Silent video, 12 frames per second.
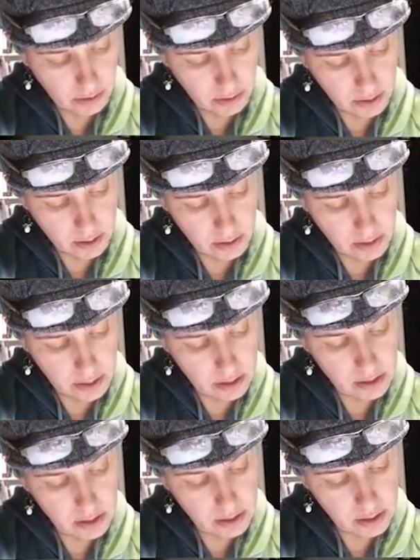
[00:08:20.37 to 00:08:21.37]
and
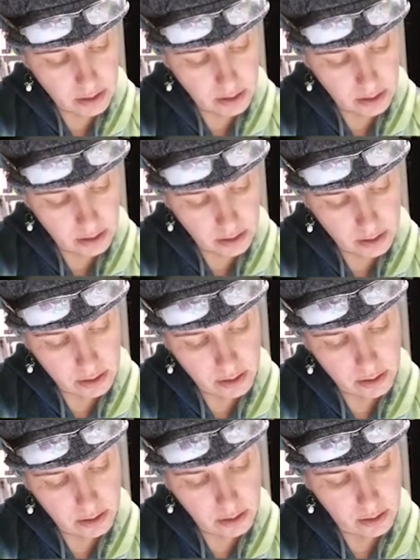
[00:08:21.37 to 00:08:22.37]
here,
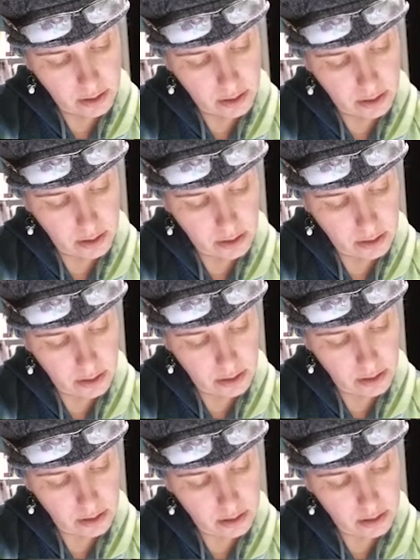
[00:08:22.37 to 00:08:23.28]
and here.